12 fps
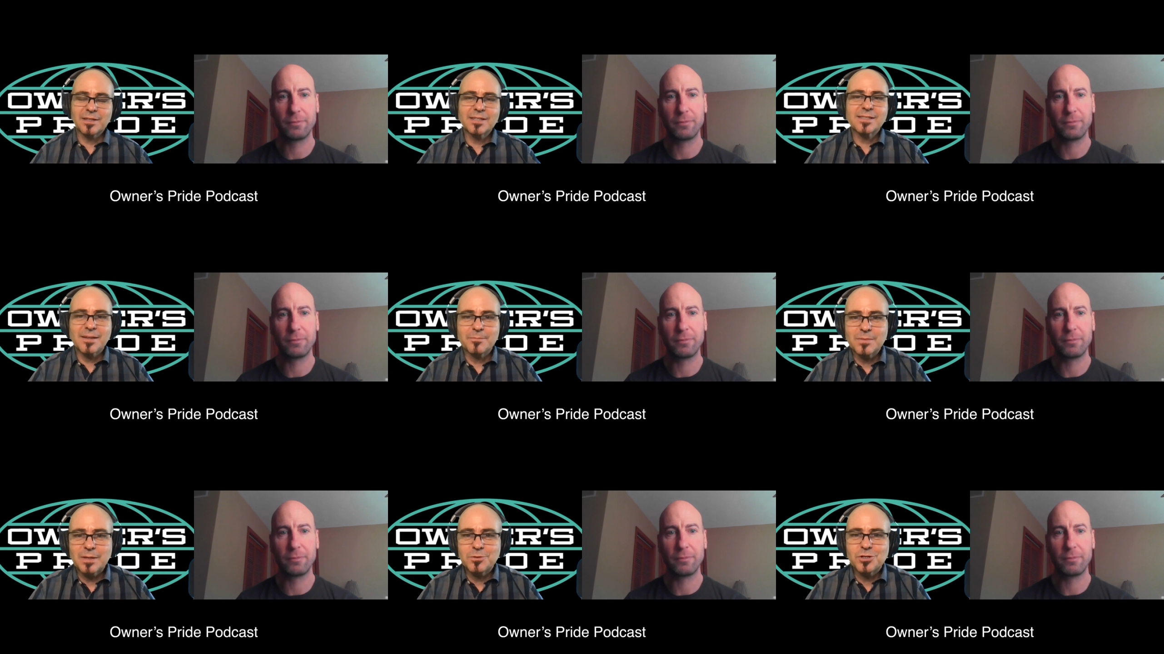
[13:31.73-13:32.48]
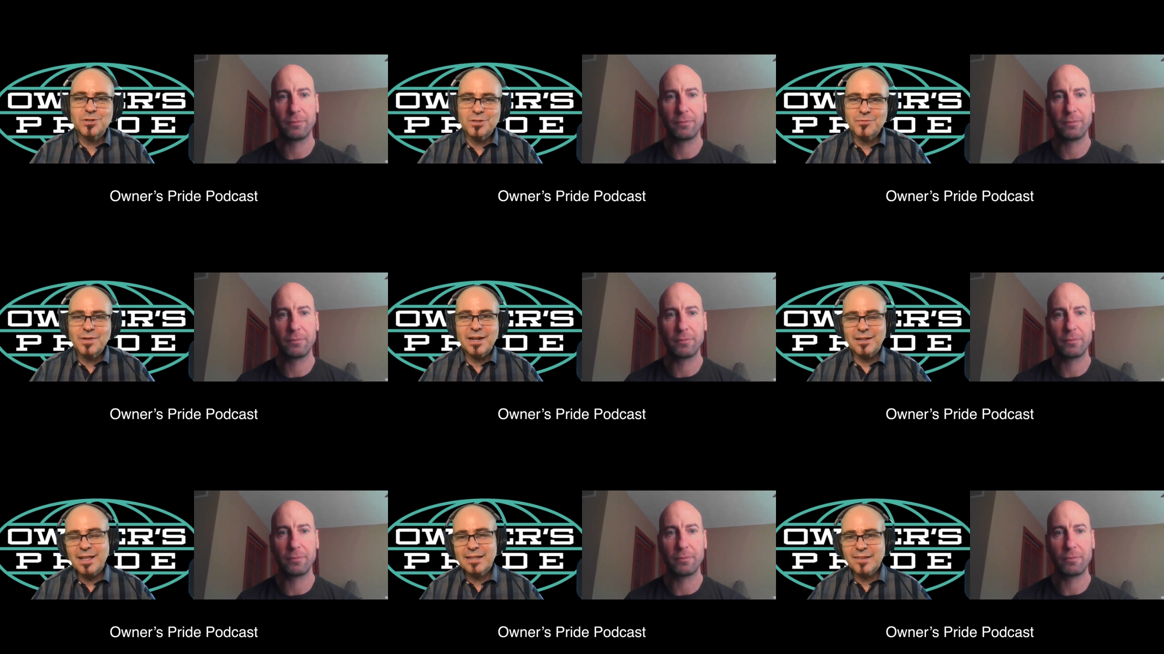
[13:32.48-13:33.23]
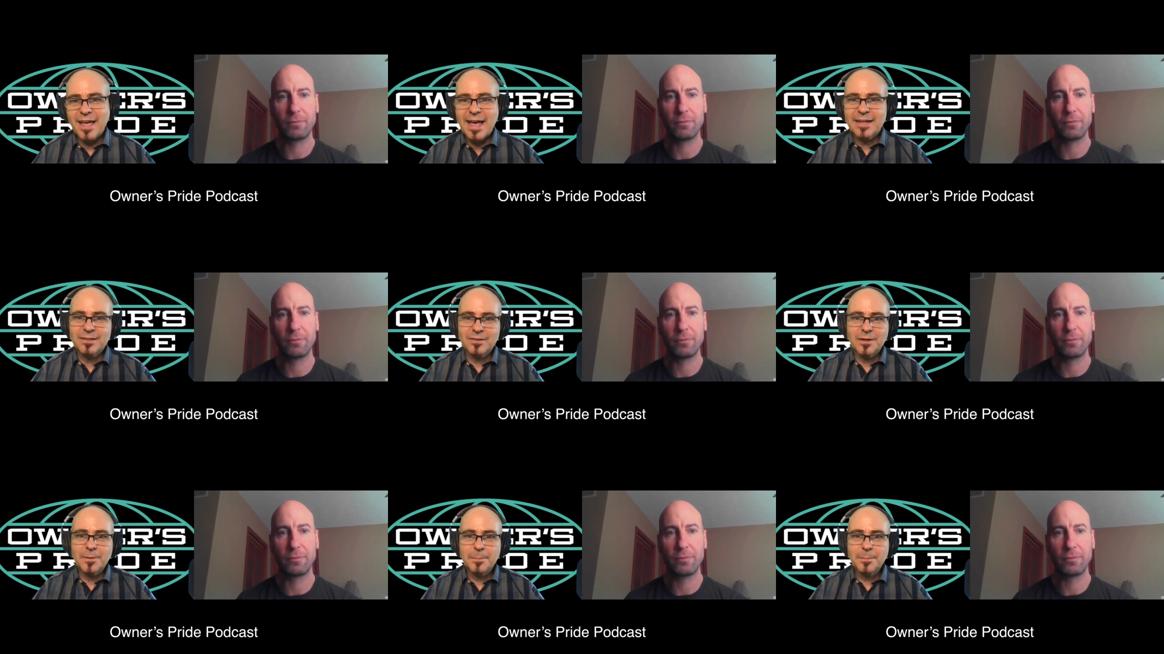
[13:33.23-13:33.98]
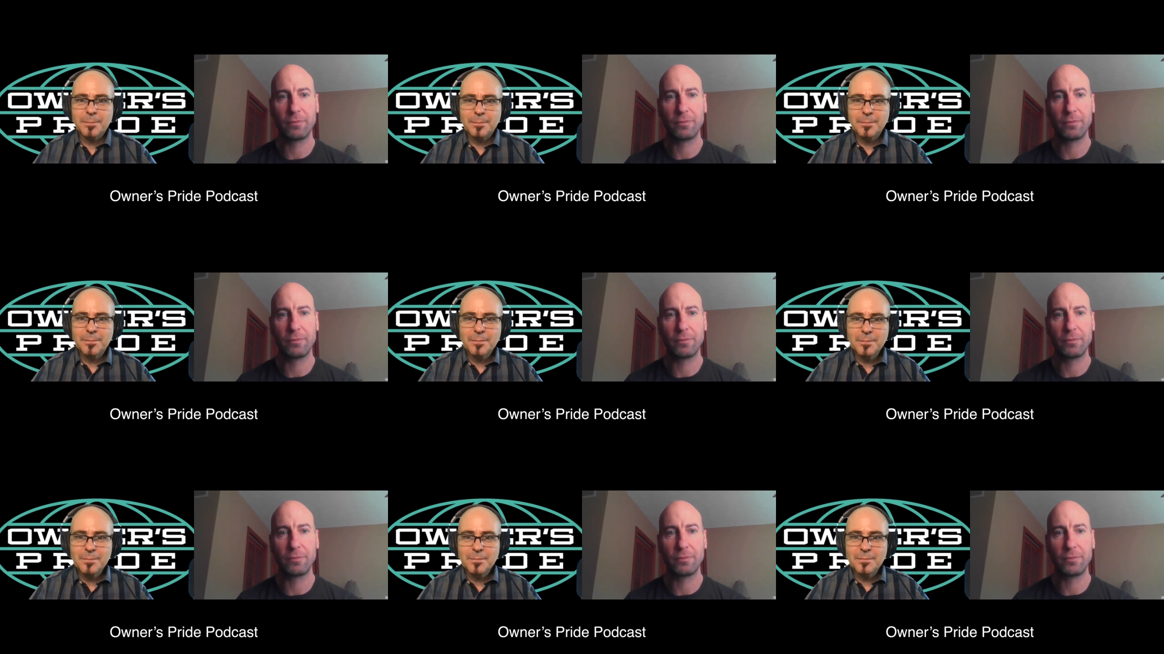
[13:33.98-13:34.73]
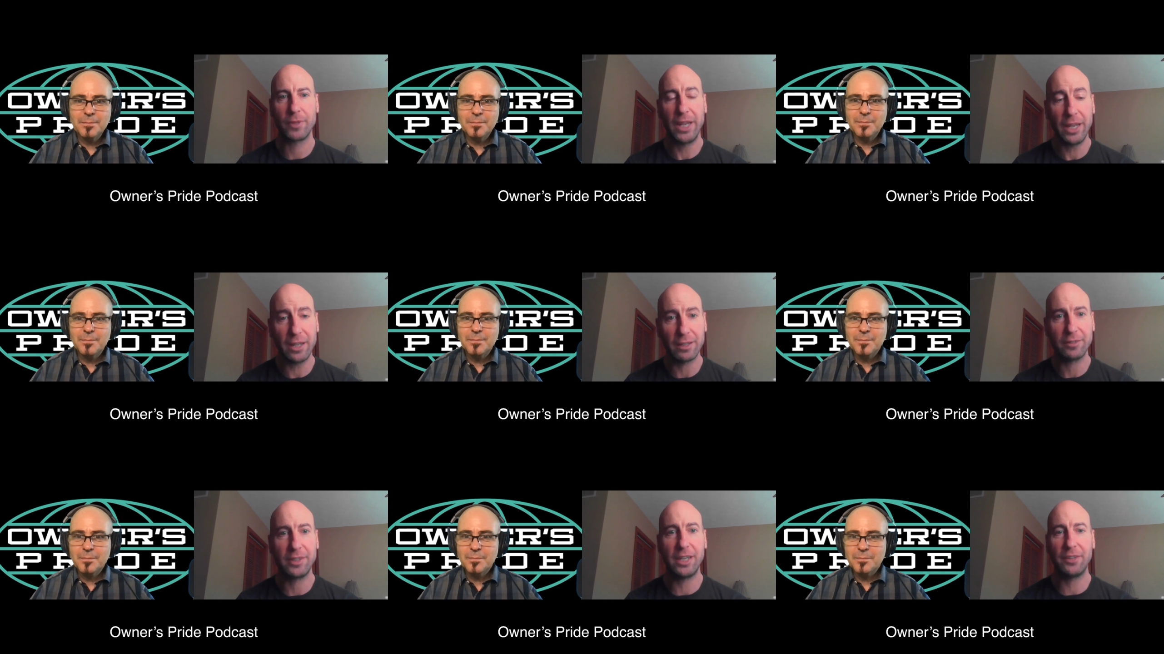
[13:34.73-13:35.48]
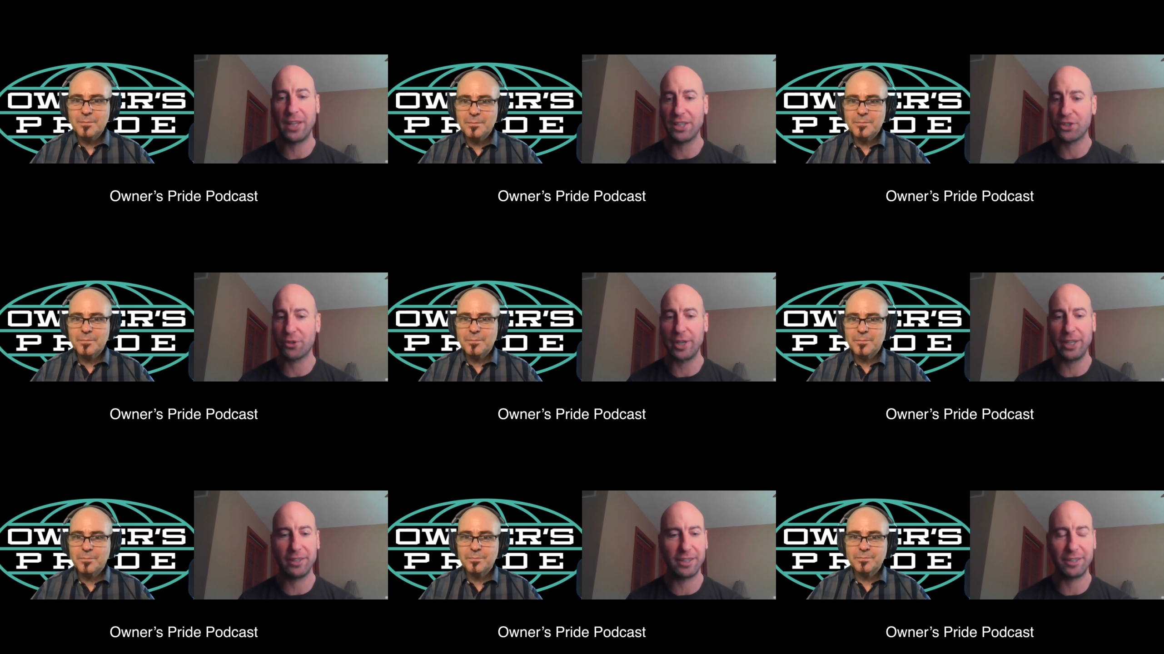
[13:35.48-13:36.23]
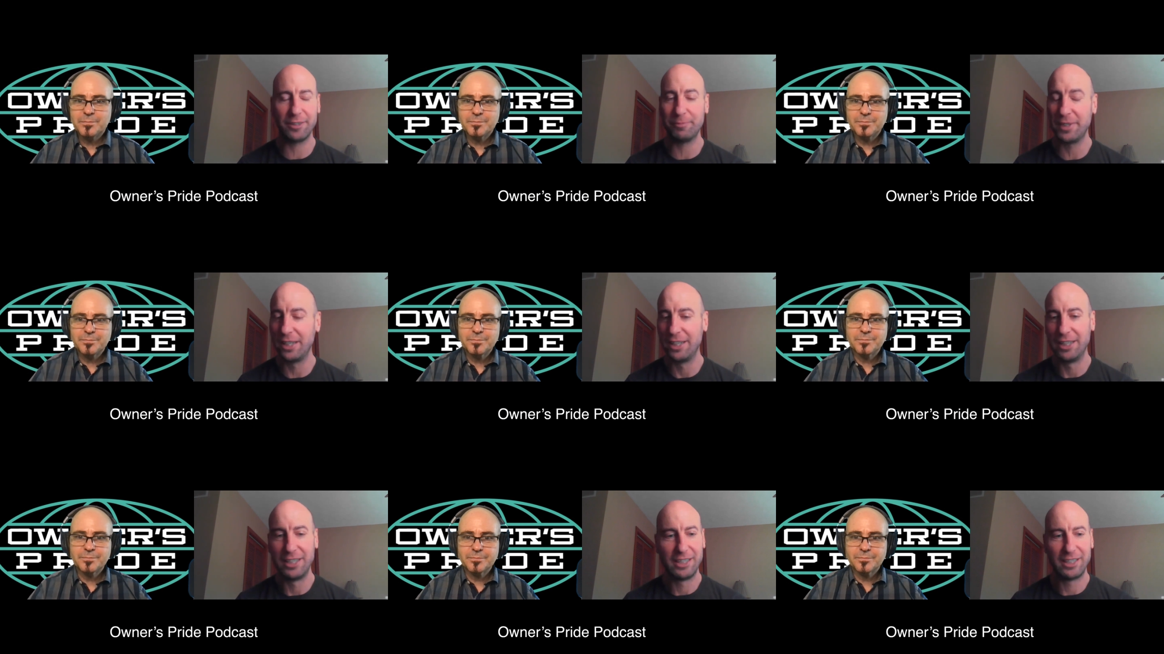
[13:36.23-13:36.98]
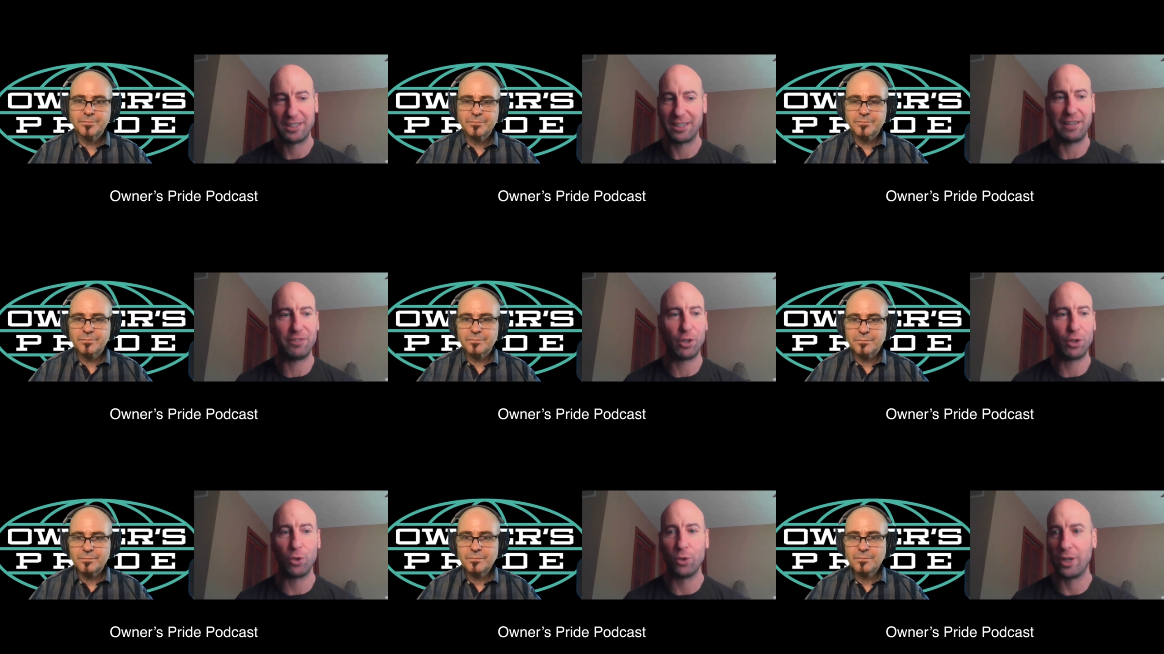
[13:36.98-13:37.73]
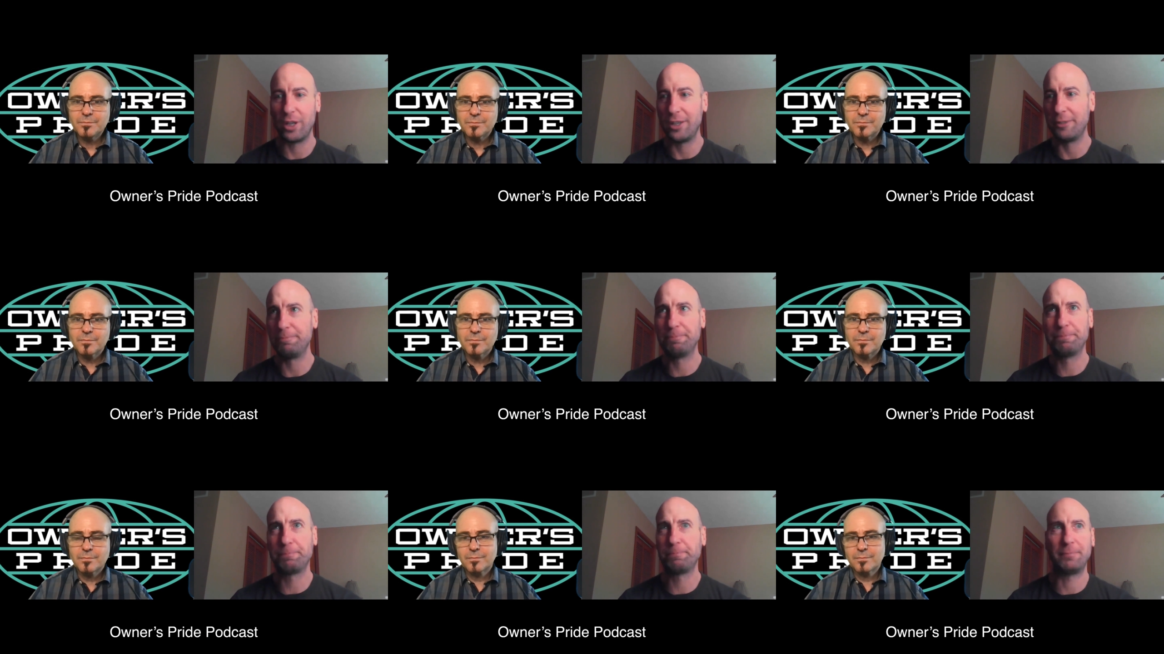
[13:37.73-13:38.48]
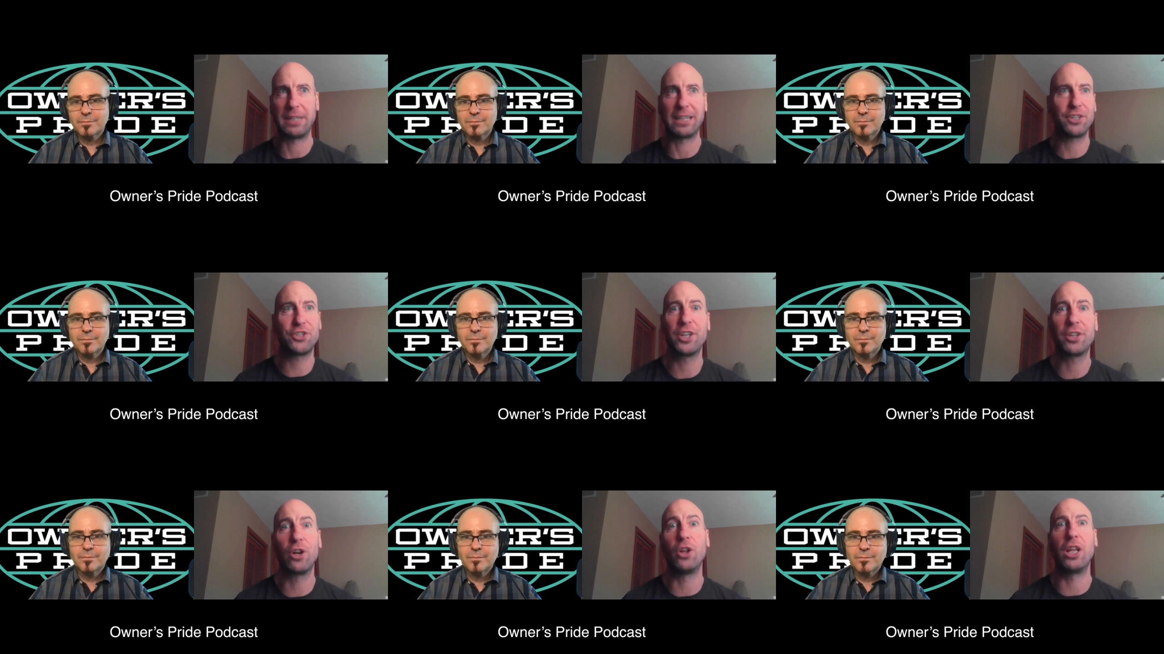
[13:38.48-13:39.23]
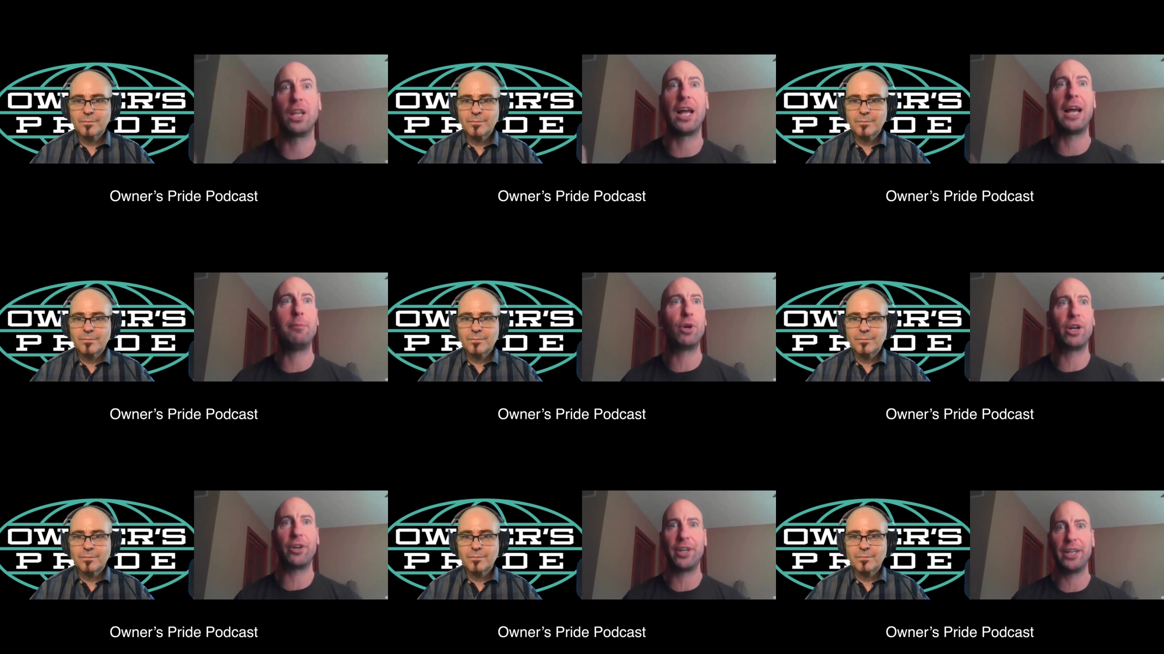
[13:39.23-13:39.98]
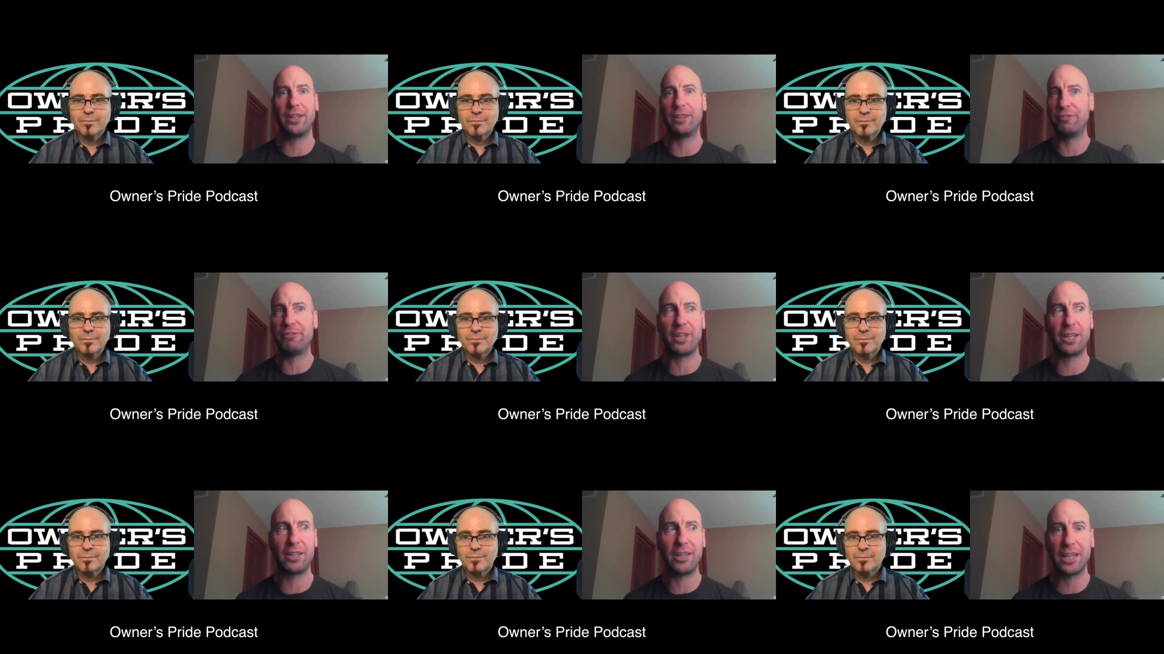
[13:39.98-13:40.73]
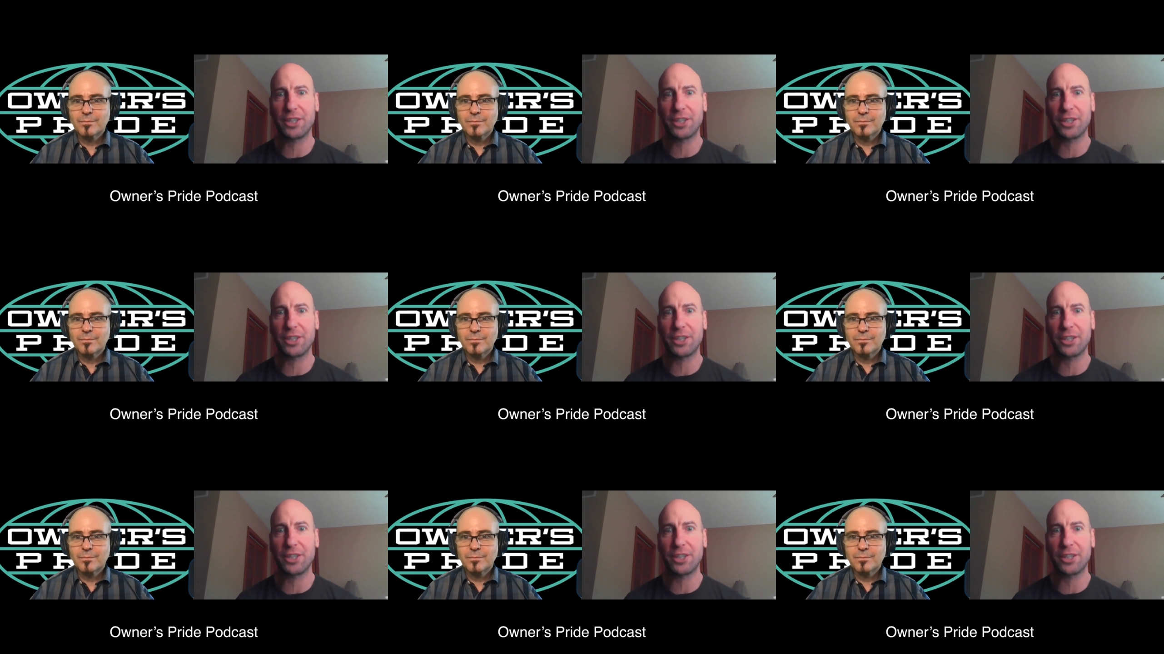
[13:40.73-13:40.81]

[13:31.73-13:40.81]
Speaker 1: because I'm I'm sure you've got a lot to add in there.
Speaker 2: Yeah, yeah, that's great. Um, I have a whole um, I guess you could call it library of uh,